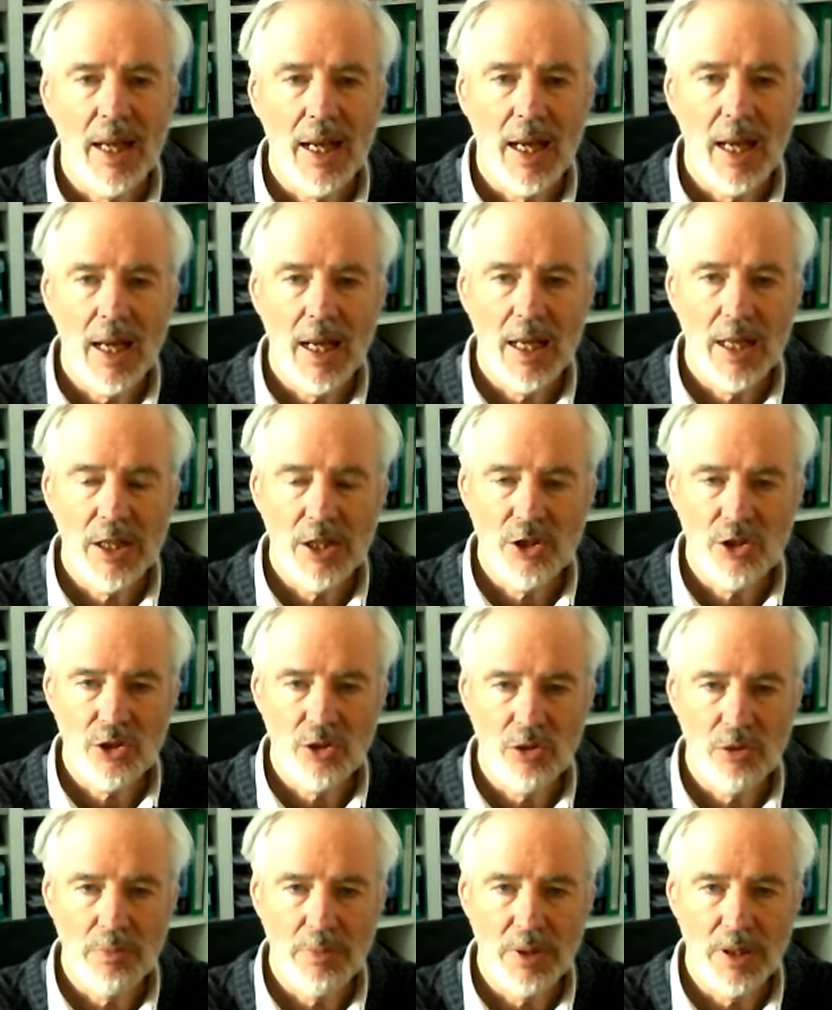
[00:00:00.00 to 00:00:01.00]
I
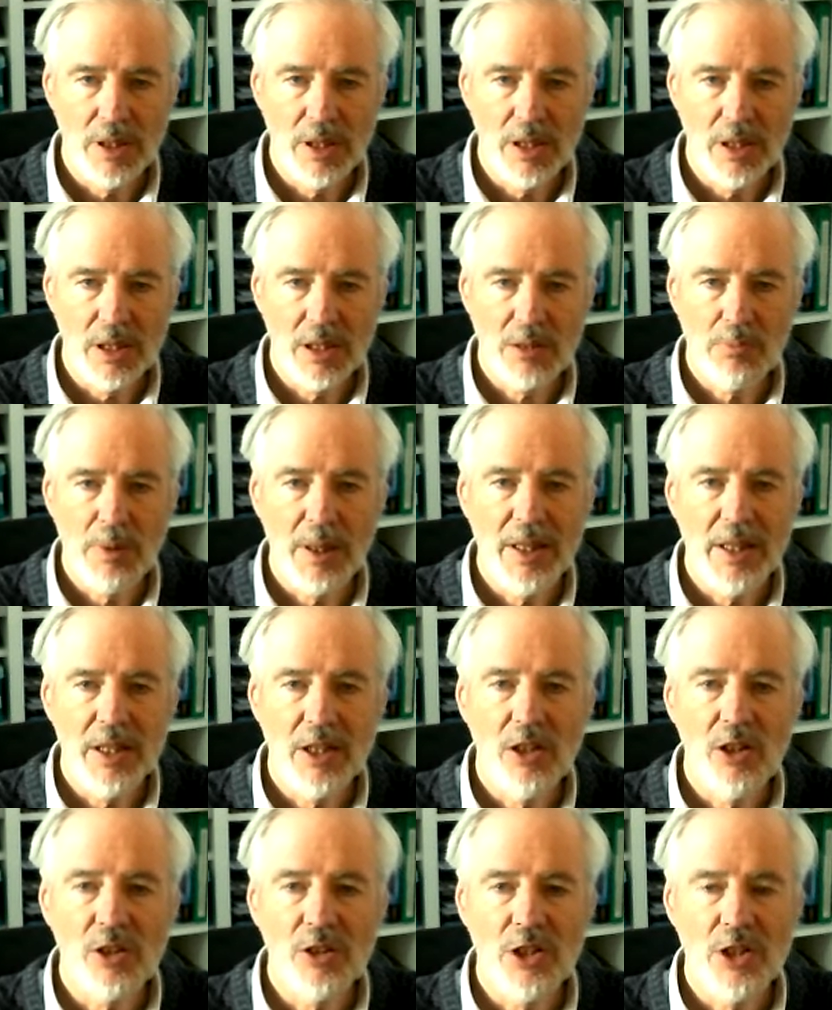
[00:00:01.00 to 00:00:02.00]
shall be explaining
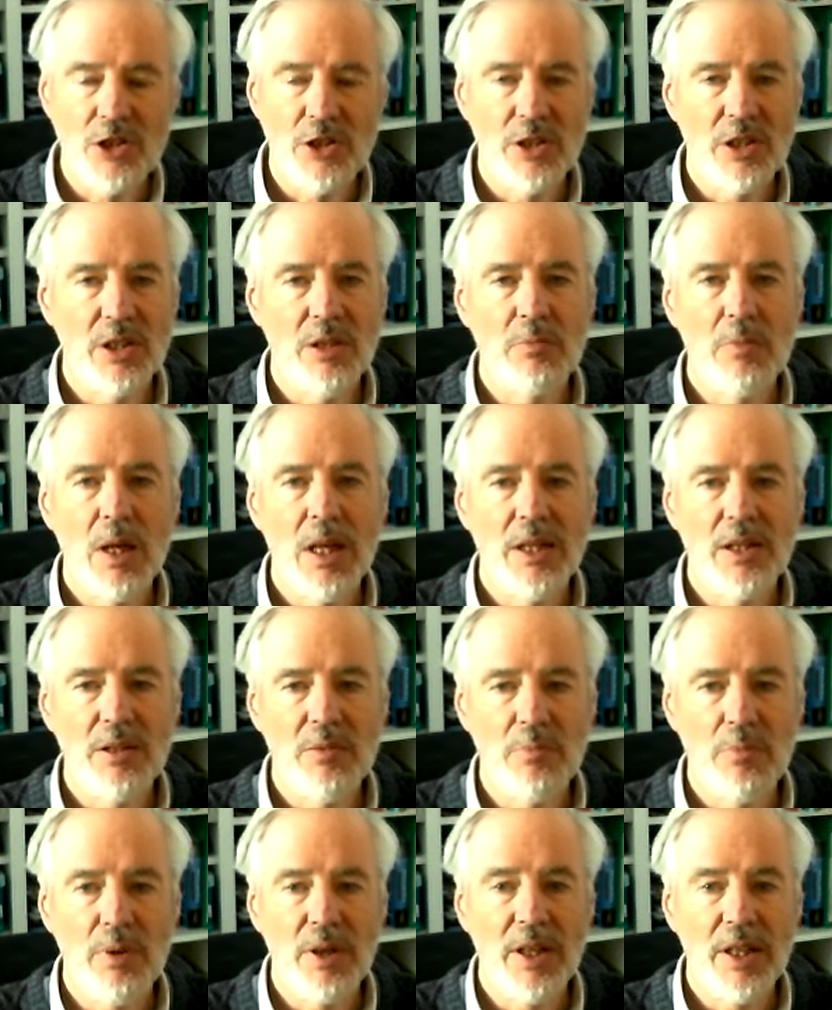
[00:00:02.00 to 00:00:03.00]
cognition in mind
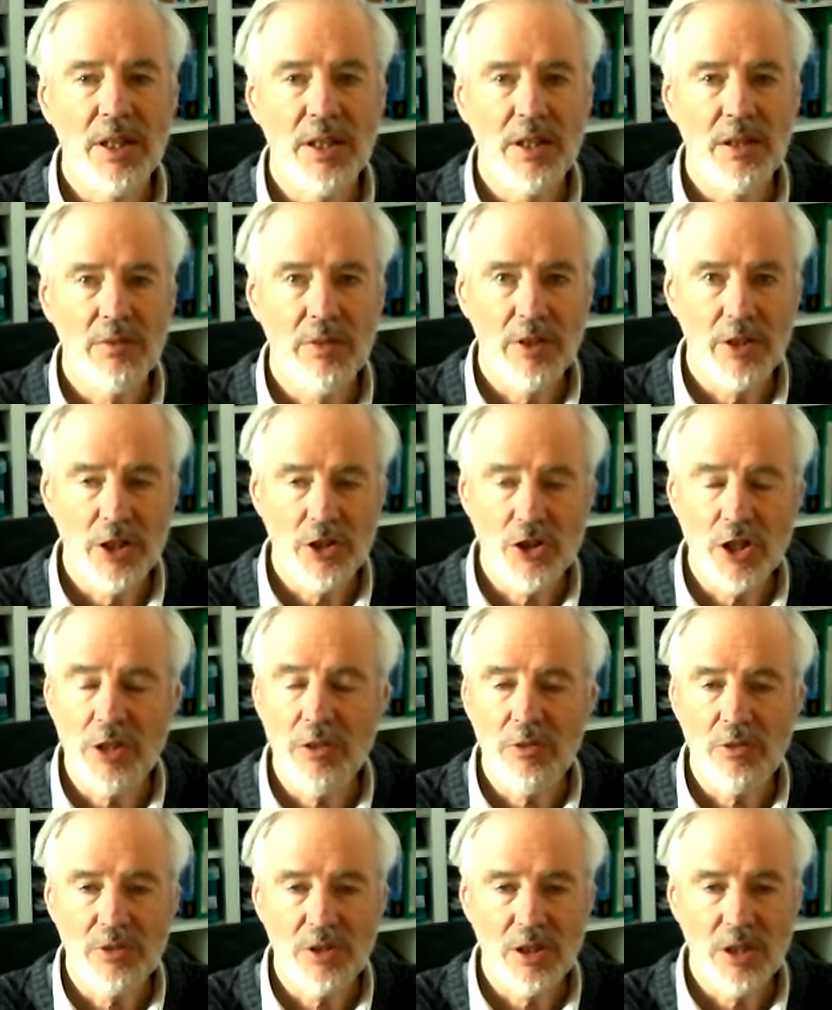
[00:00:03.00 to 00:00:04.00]
and brain in very
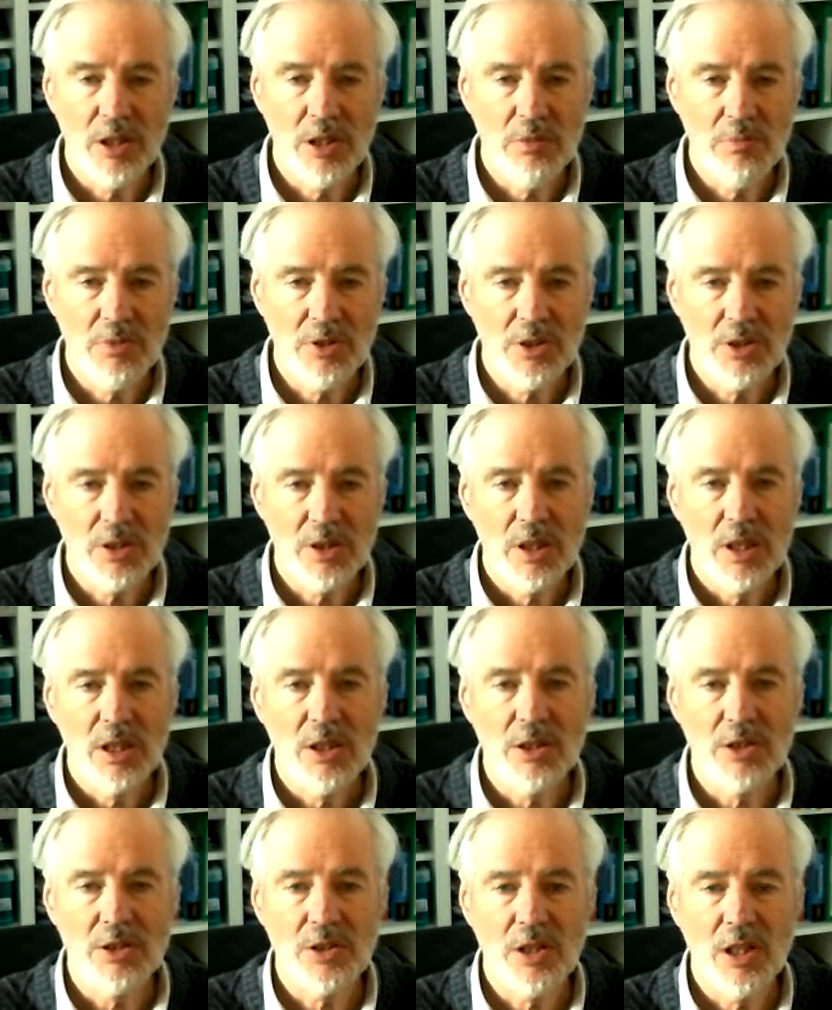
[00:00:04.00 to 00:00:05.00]
general terms
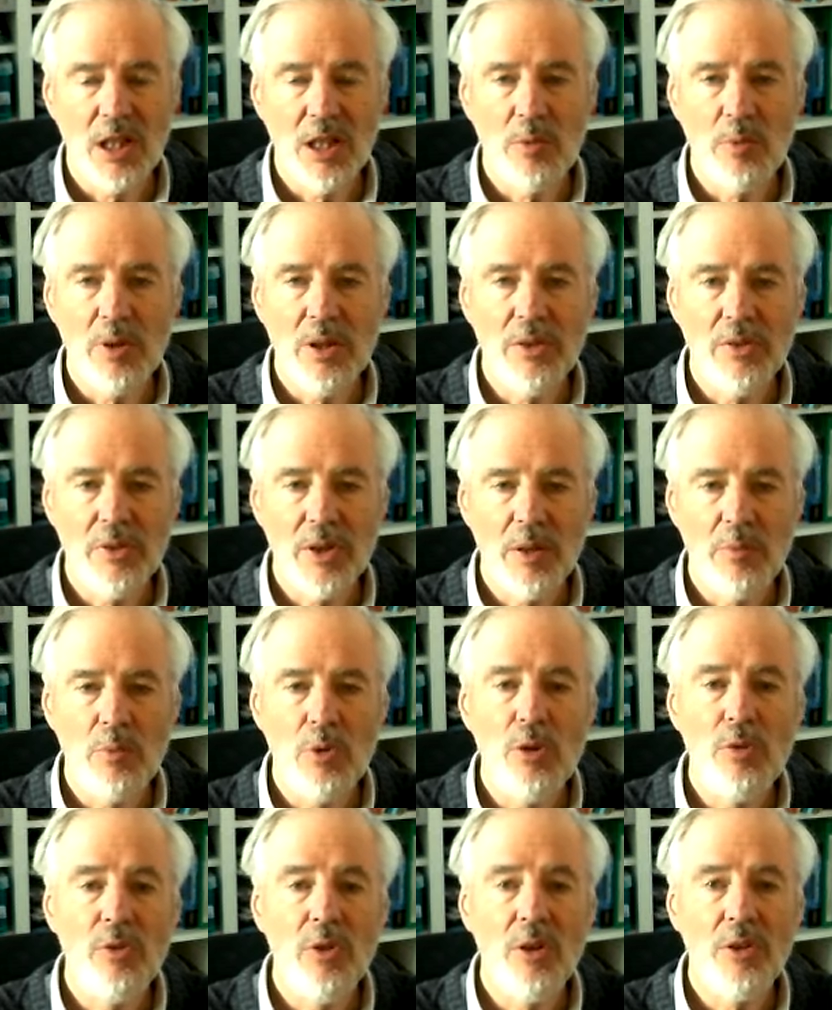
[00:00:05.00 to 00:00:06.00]
to start with, then
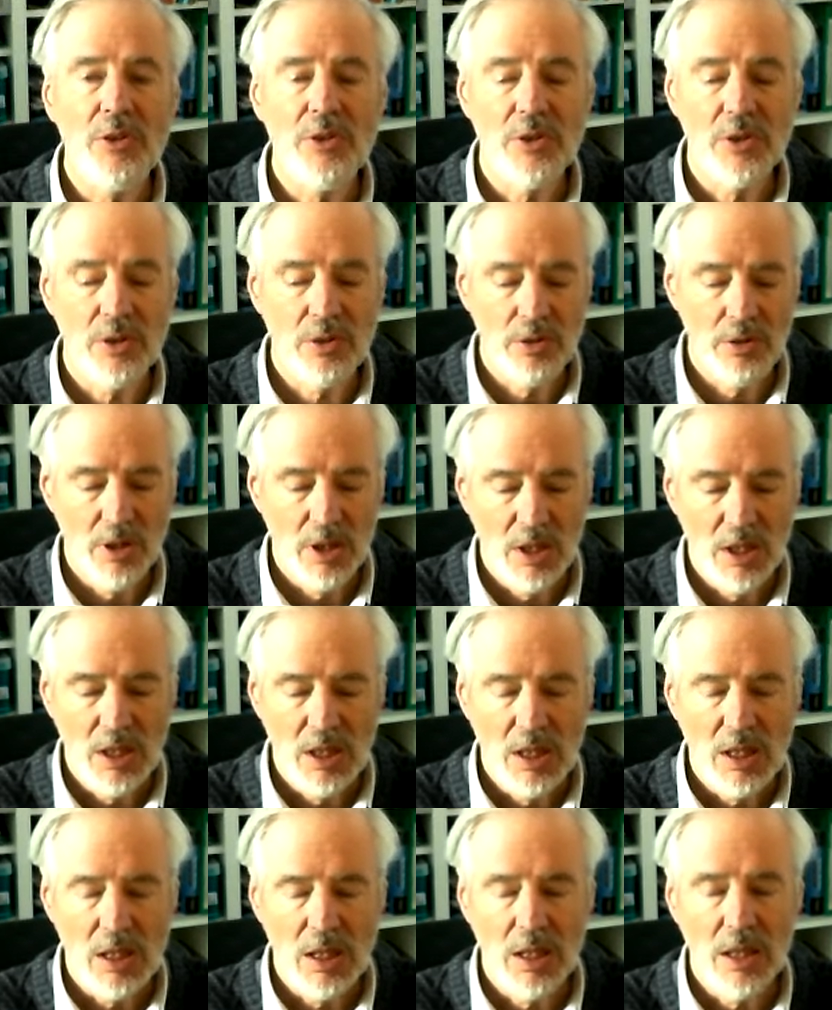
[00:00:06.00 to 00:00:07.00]
move on to
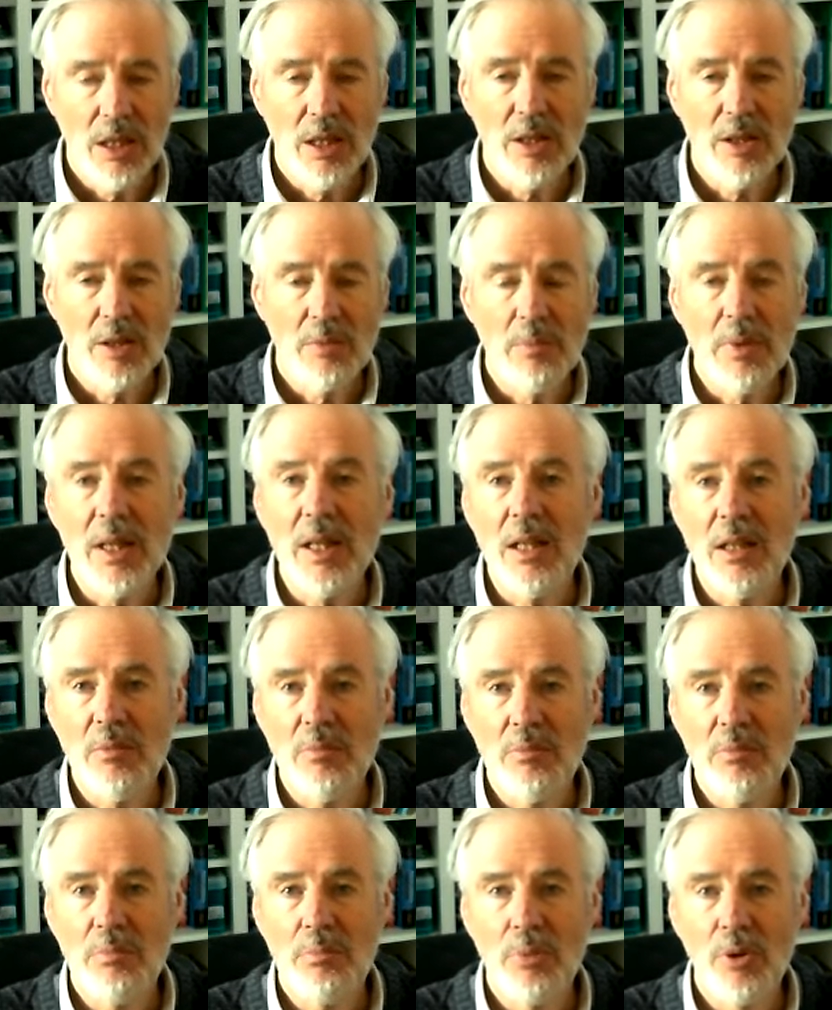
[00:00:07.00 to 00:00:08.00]
the
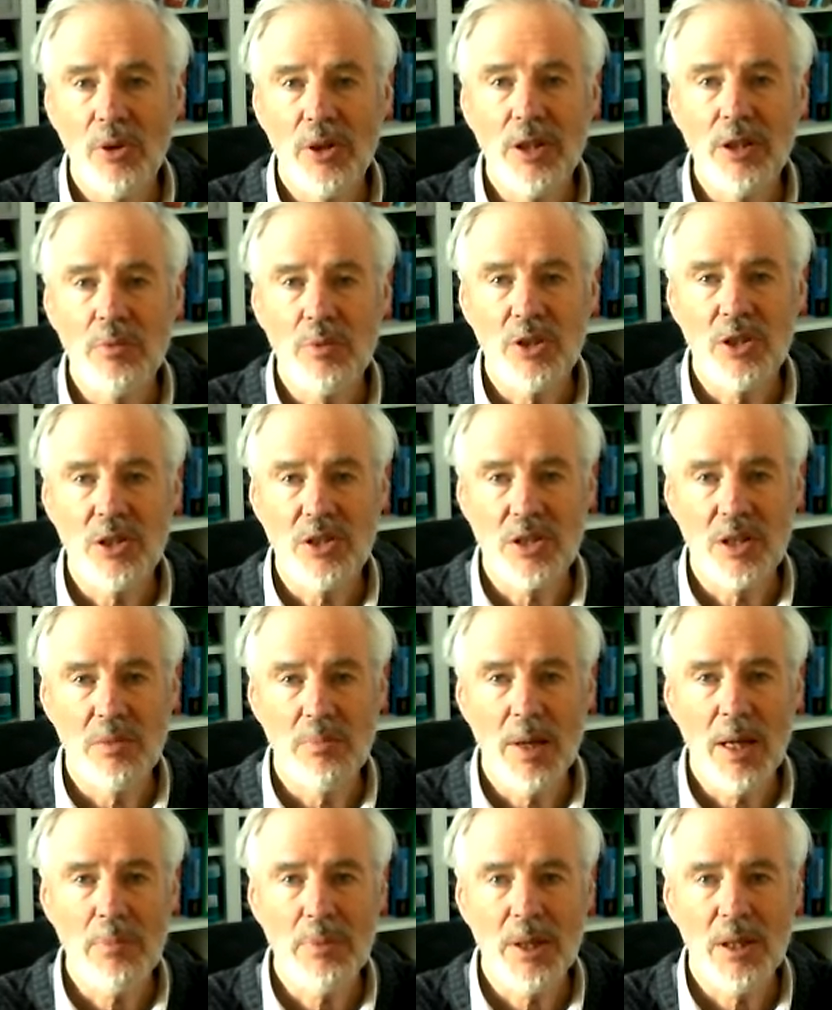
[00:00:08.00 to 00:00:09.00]
main point, which is the
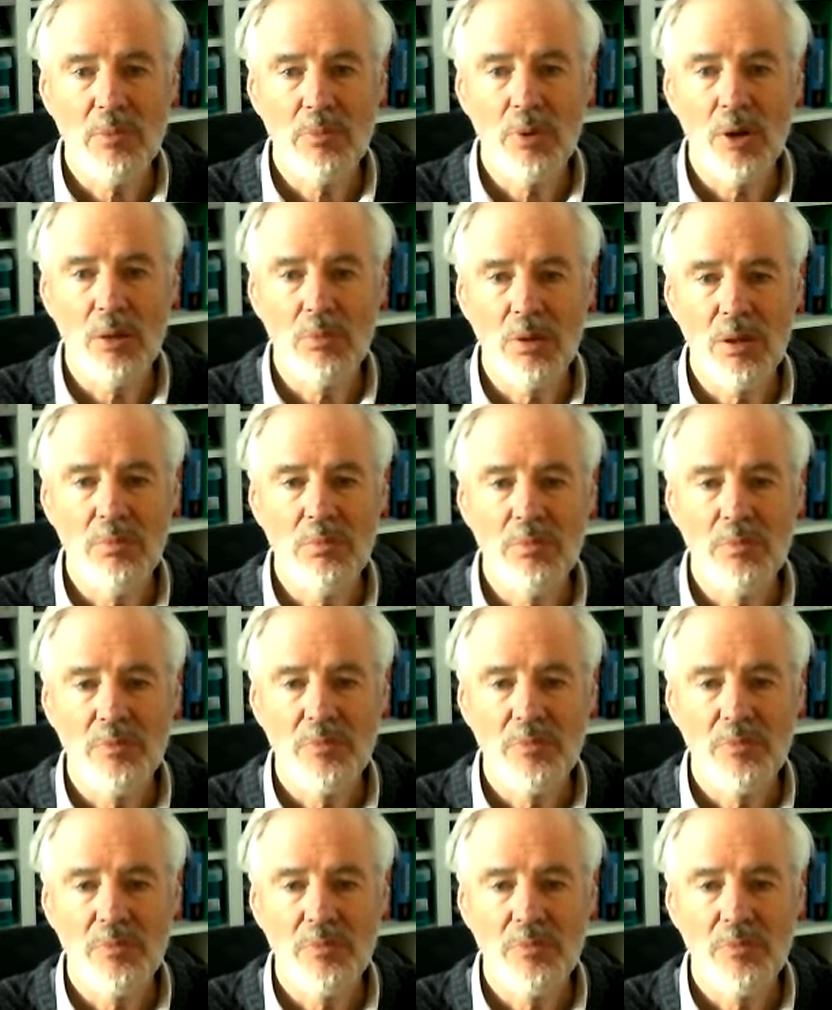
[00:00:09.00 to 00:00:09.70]
mapping problem,